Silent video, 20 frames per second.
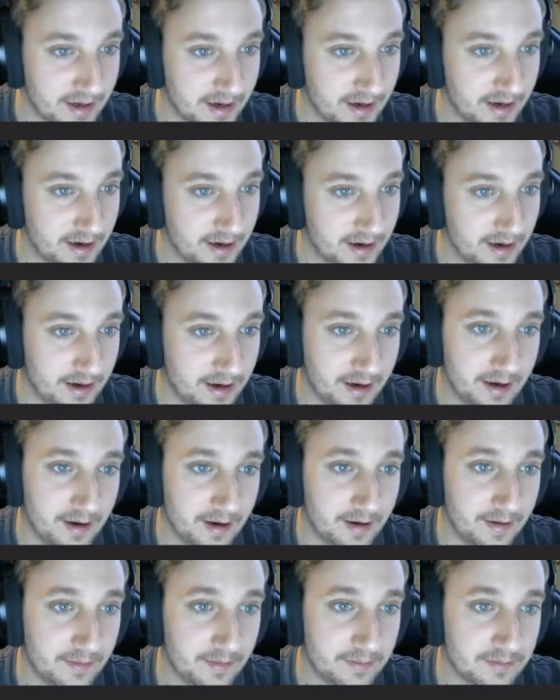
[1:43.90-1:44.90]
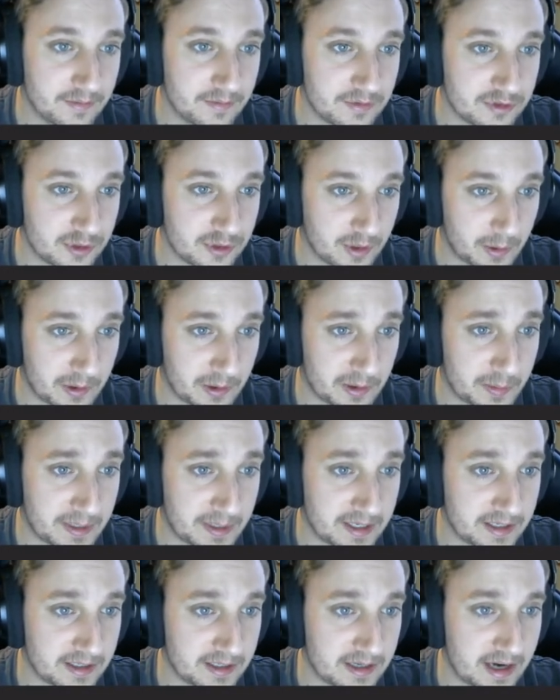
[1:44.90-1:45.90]
so here we're at the
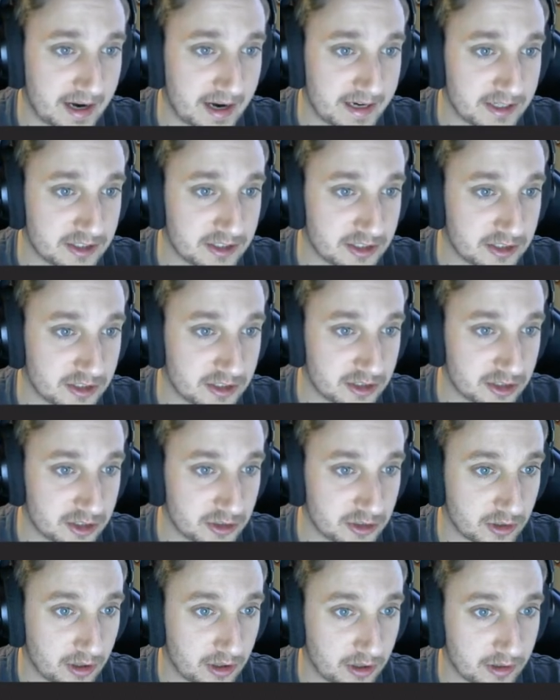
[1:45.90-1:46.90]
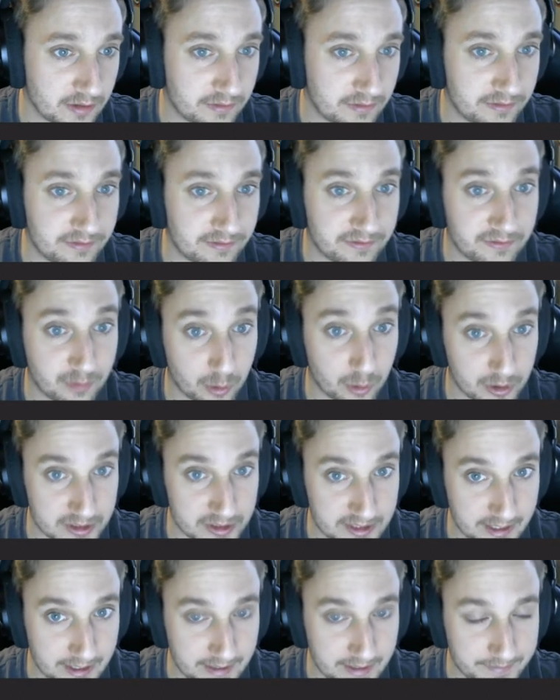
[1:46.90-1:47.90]
beginning. Nice, strong
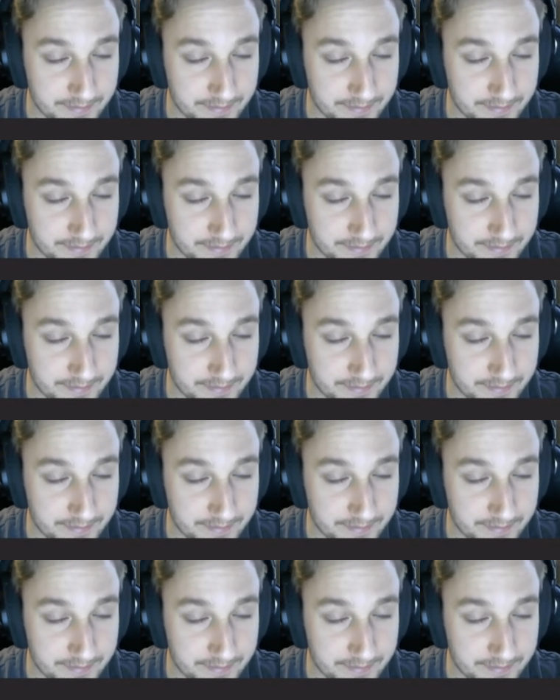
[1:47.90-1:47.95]
forte.